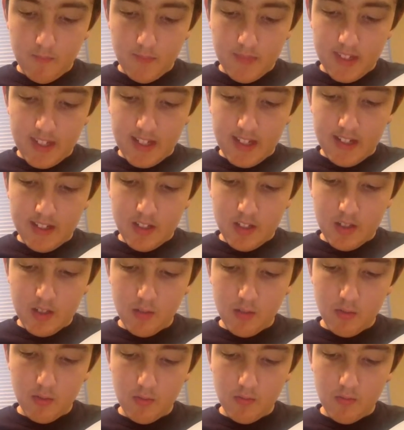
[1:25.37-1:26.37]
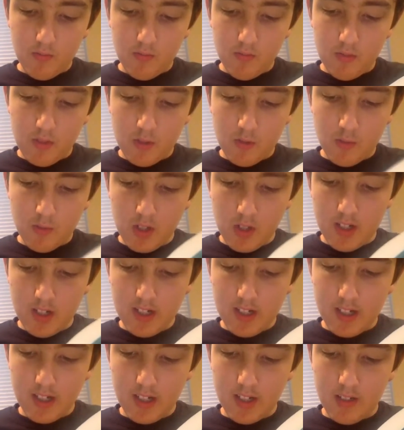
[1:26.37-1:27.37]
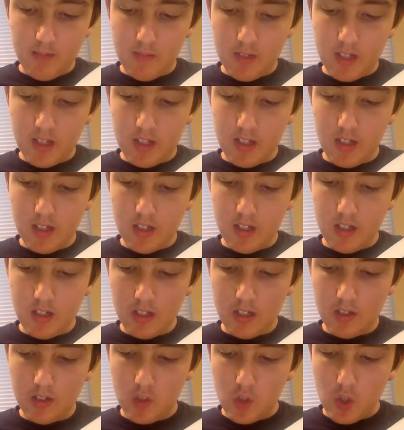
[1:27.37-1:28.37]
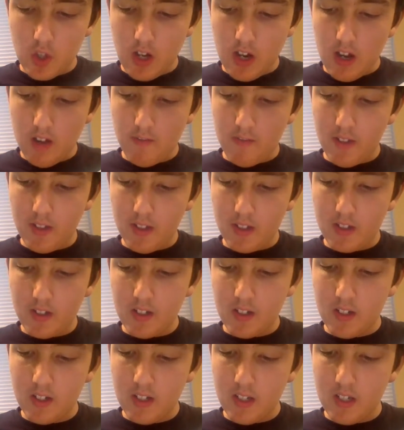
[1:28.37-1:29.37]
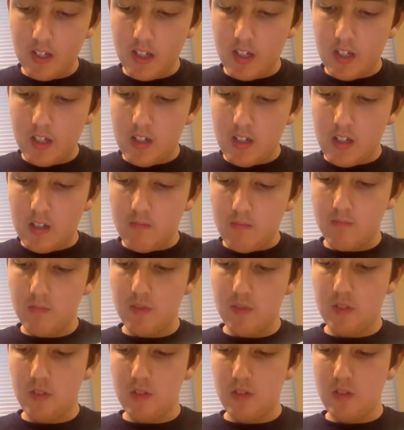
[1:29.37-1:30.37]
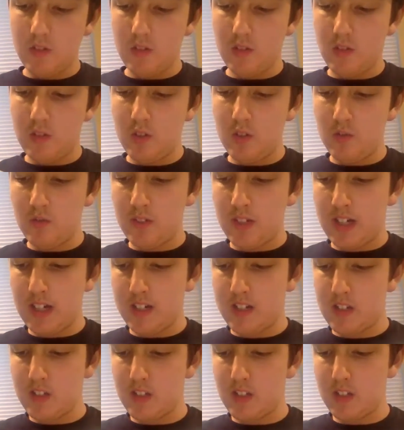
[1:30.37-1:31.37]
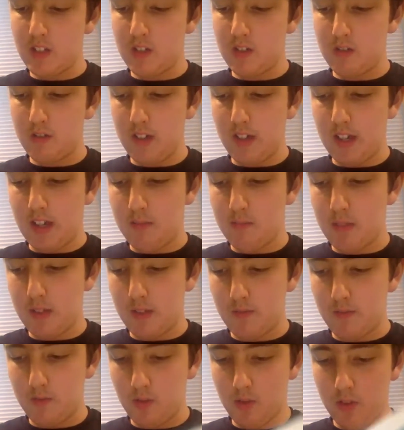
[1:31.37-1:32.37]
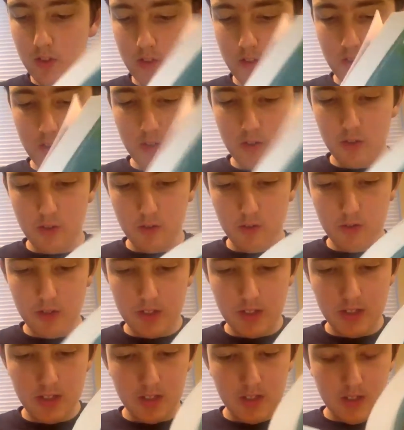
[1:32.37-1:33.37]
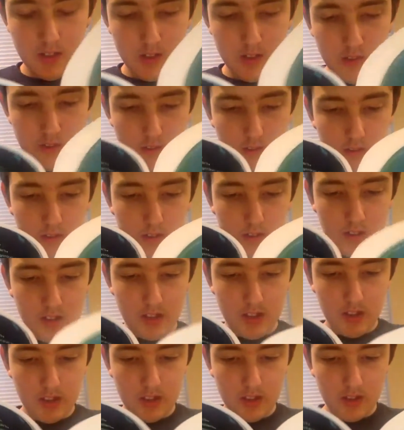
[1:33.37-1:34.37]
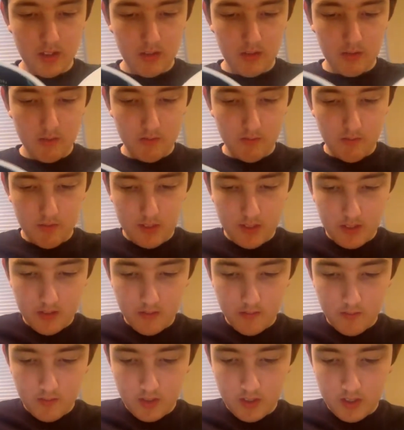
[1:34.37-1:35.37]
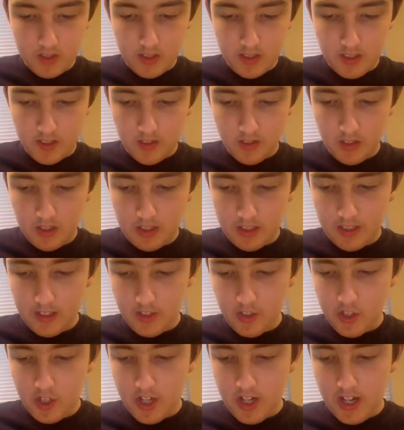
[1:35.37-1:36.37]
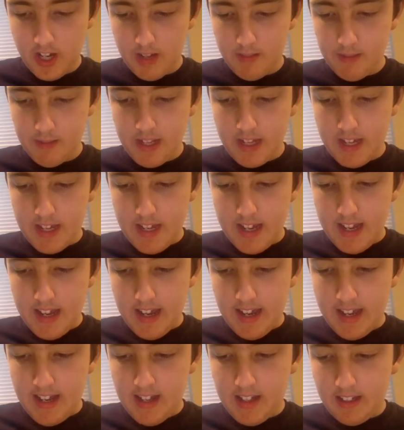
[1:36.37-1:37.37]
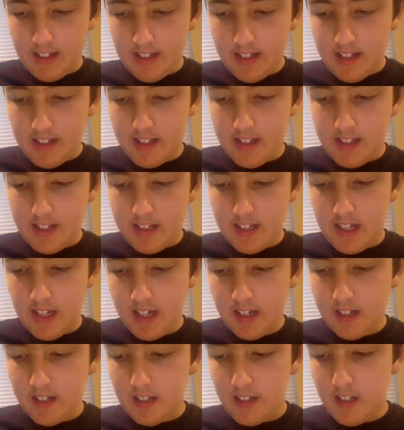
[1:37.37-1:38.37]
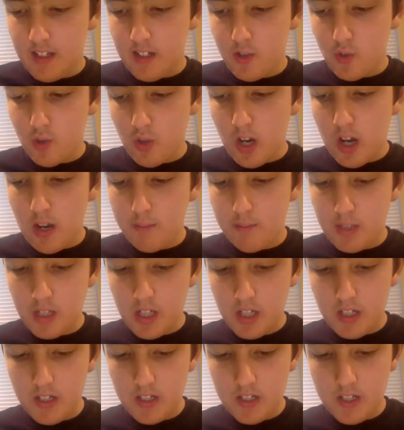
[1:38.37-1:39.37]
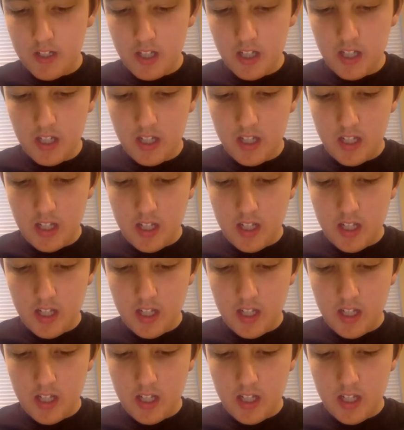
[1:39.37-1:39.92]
That was why the traffic soon got slow, and before too long we were in a long jam. At last, a taxi dropped us